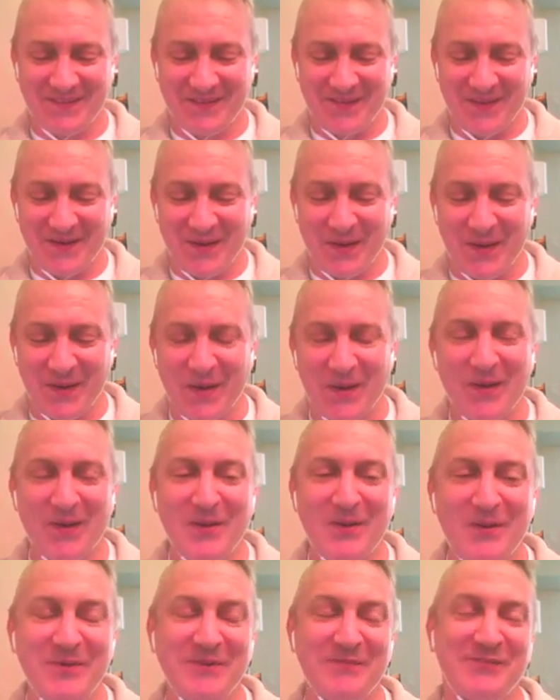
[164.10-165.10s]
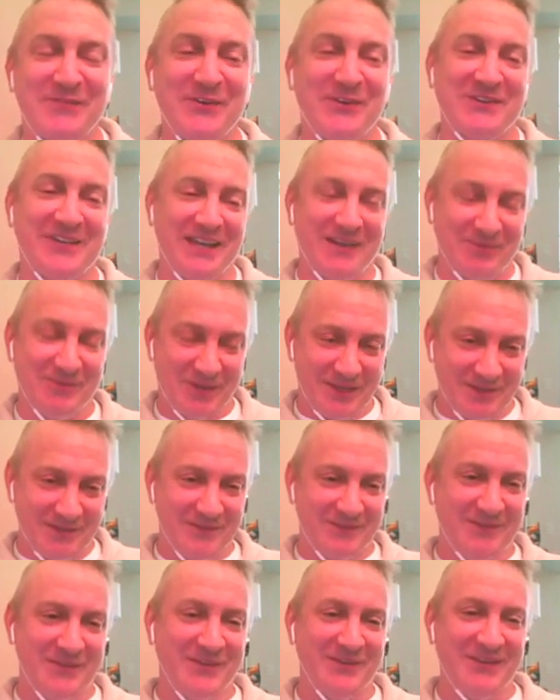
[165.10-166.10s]
Oh, if you're well,
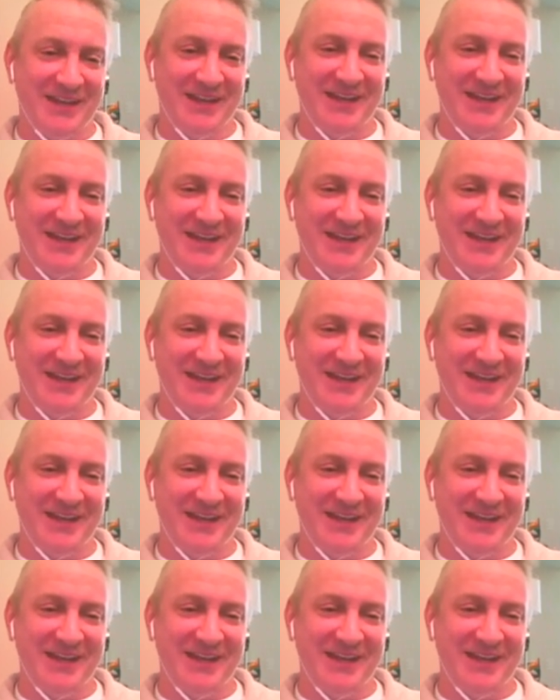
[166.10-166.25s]
okay.